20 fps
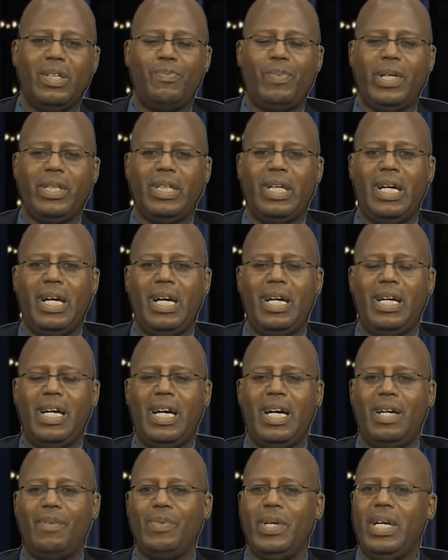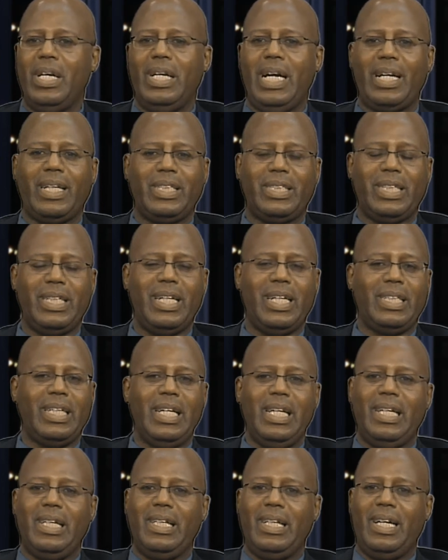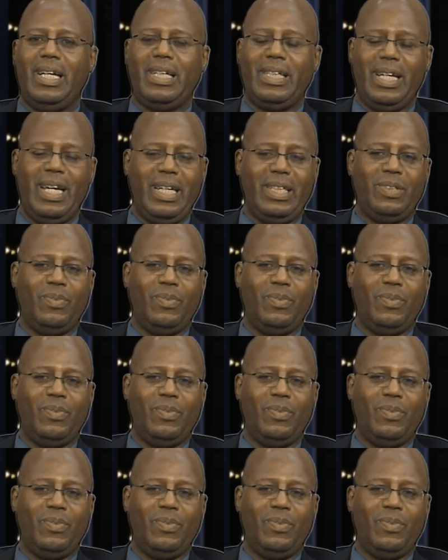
But like I said, hey,